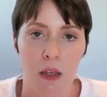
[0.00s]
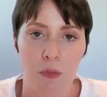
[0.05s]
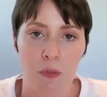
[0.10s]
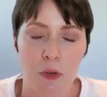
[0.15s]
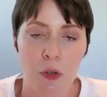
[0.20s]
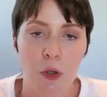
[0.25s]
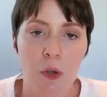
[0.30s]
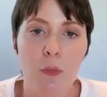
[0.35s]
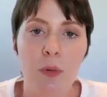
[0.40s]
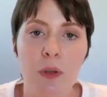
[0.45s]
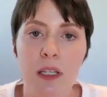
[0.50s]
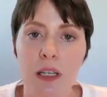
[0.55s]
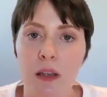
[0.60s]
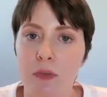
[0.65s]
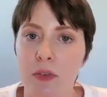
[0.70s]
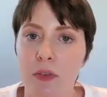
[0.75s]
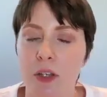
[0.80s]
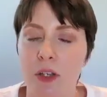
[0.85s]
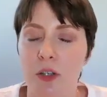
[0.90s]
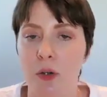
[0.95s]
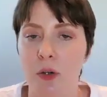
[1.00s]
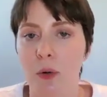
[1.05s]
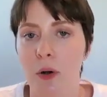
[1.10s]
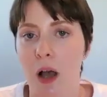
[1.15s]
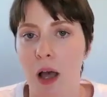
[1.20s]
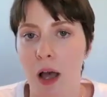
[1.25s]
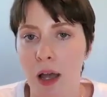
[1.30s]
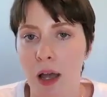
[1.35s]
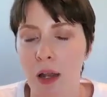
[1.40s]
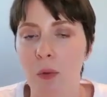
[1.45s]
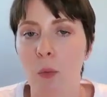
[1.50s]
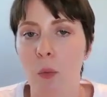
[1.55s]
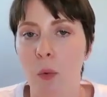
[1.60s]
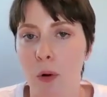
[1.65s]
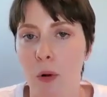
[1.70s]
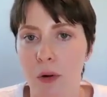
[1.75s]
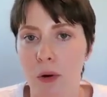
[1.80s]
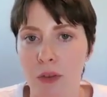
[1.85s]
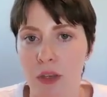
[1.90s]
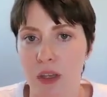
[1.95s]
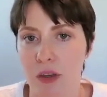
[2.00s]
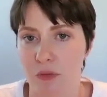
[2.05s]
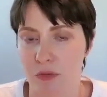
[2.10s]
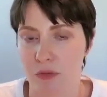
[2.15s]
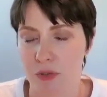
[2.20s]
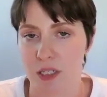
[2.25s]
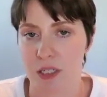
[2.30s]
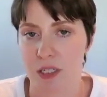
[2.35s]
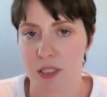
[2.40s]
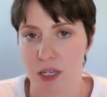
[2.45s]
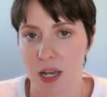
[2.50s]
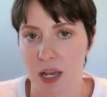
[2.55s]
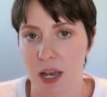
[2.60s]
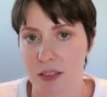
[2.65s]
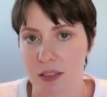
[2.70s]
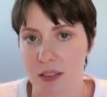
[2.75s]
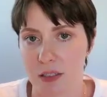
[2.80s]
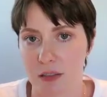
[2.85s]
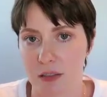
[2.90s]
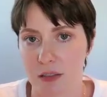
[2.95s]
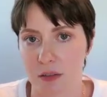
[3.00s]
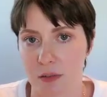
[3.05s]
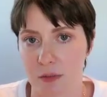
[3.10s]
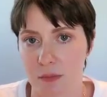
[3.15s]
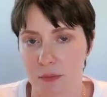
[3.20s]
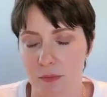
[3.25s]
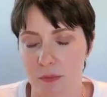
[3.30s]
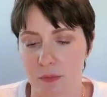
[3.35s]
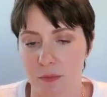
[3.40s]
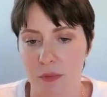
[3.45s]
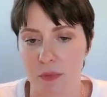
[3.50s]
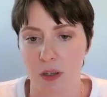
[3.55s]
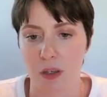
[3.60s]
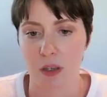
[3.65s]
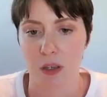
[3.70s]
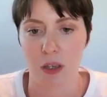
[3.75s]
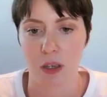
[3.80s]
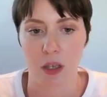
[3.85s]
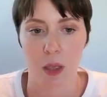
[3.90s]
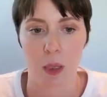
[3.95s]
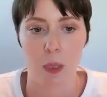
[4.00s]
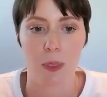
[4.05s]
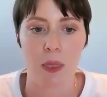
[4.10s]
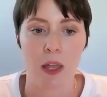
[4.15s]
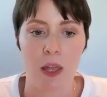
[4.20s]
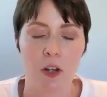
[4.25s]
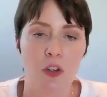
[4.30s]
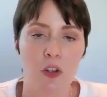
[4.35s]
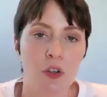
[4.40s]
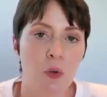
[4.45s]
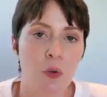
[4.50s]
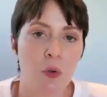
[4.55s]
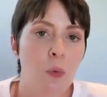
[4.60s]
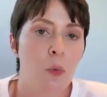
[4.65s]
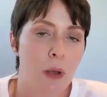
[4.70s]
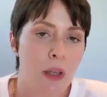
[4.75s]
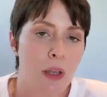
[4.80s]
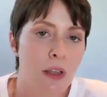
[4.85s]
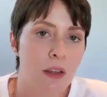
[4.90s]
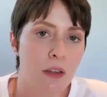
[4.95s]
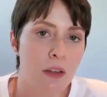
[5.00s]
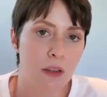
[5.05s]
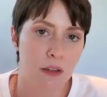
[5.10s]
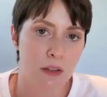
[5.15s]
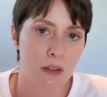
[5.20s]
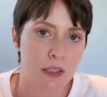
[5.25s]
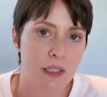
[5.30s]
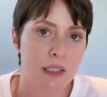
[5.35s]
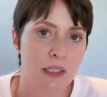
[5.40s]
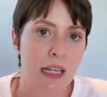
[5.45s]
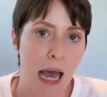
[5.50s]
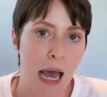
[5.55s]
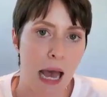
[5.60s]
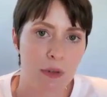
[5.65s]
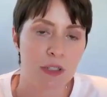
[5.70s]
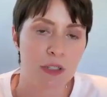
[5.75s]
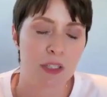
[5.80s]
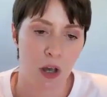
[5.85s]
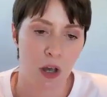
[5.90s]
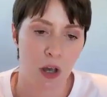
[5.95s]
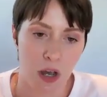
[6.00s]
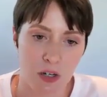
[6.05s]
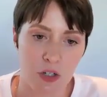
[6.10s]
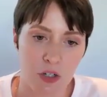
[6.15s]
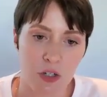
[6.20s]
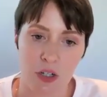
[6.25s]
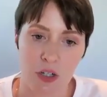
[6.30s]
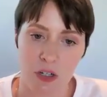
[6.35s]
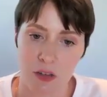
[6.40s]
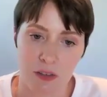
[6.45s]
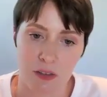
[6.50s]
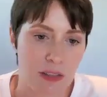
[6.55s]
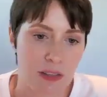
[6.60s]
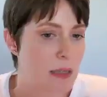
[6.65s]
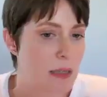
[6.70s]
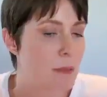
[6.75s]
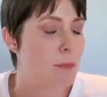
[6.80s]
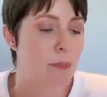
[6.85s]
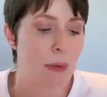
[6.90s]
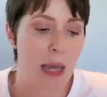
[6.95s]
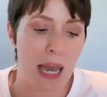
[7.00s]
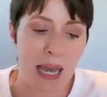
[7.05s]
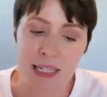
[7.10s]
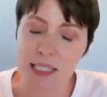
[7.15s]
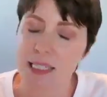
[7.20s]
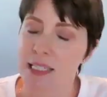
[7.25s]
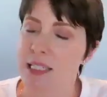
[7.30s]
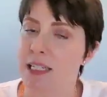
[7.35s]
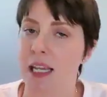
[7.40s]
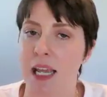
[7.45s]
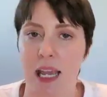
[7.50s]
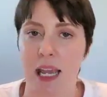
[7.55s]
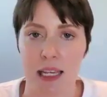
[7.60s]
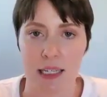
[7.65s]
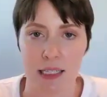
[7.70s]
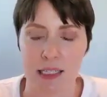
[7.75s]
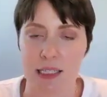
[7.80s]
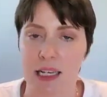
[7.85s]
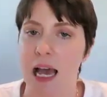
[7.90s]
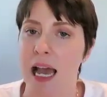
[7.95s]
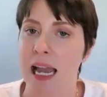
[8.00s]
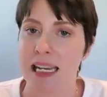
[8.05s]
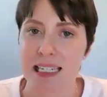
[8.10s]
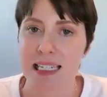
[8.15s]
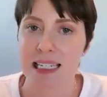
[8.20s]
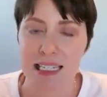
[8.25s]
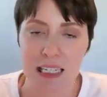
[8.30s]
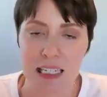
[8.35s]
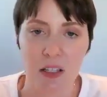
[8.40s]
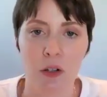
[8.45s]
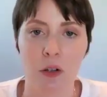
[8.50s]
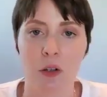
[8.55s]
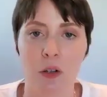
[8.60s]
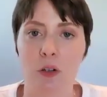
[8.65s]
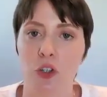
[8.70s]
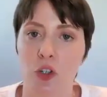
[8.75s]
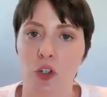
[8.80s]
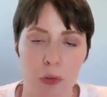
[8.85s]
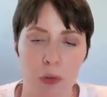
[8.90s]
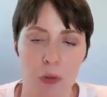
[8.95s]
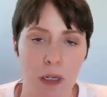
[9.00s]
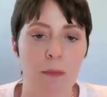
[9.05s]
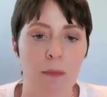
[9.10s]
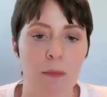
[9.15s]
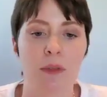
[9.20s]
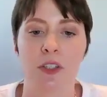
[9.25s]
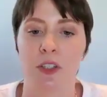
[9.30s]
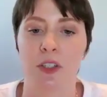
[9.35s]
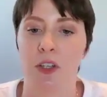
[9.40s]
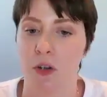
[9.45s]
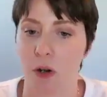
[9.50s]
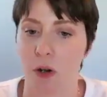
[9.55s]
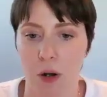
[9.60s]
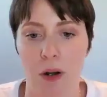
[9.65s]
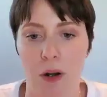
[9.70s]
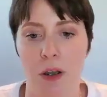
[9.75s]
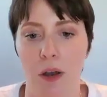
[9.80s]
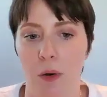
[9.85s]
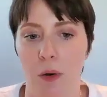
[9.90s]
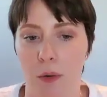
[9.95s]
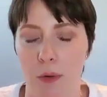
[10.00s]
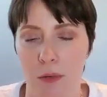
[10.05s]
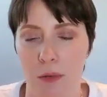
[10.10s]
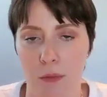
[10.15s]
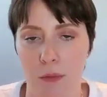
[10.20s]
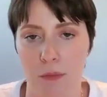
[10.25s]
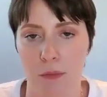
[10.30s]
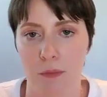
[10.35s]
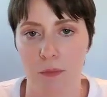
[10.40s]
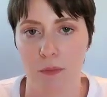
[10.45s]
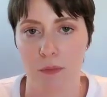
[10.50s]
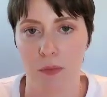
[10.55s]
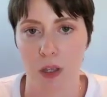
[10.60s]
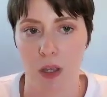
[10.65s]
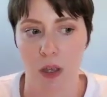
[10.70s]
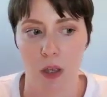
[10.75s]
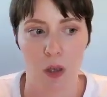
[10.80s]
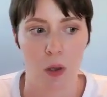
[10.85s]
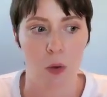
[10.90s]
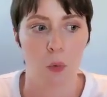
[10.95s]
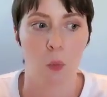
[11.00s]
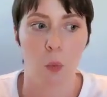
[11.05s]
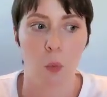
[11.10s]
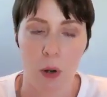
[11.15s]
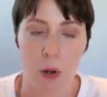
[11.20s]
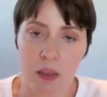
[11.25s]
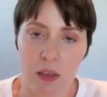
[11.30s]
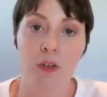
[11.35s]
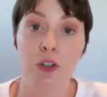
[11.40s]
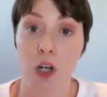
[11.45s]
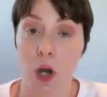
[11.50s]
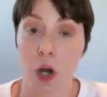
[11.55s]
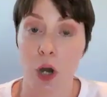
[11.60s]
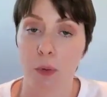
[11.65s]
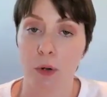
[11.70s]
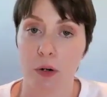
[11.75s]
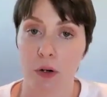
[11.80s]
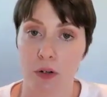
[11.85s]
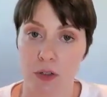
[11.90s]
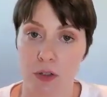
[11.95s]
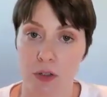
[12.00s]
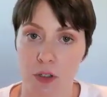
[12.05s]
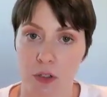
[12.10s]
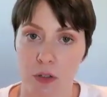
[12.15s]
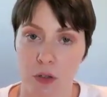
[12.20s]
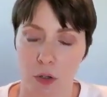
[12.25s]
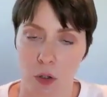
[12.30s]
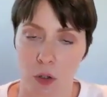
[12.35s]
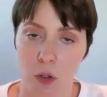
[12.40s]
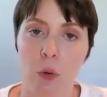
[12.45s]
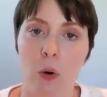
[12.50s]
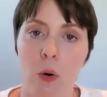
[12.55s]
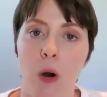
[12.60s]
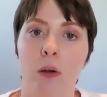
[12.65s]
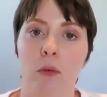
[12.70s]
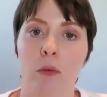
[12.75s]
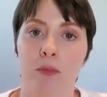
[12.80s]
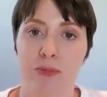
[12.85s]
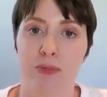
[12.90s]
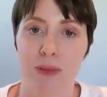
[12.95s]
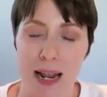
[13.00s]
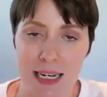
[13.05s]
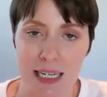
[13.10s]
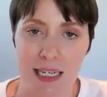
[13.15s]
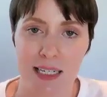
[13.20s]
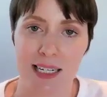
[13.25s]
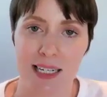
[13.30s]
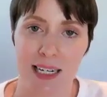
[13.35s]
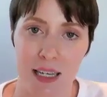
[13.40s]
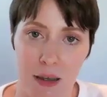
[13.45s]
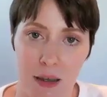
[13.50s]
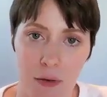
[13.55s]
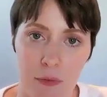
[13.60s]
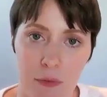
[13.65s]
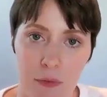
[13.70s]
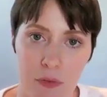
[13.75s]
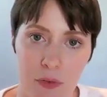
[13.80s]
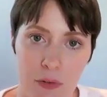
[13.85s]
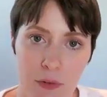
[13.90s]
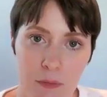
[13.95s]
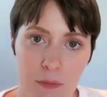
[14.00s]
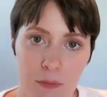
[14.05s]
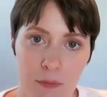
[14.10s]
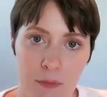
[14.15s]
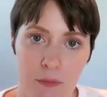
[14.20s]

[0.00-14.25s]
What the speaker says: If you believe that you are unworthy of success, then you will sabotage the best case, ideal dream scenario with donors who are ready to give.